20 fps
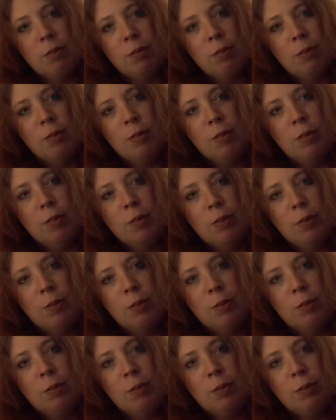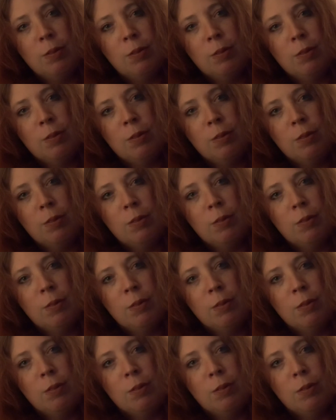
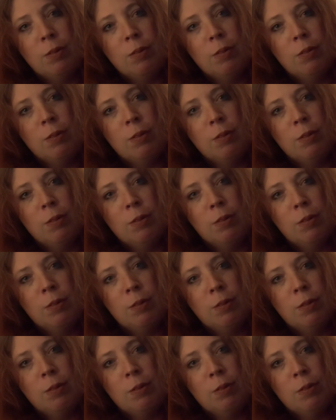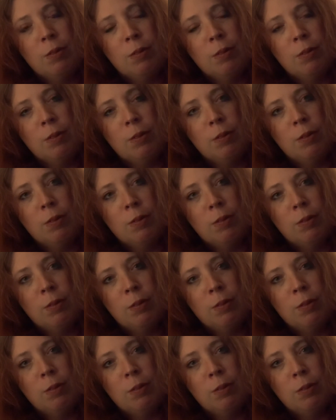
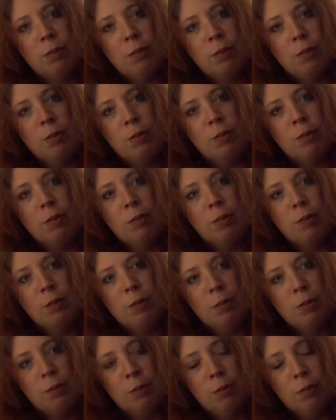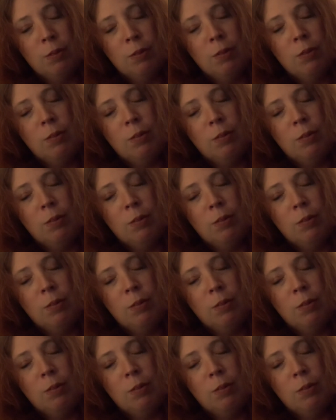(not speaking)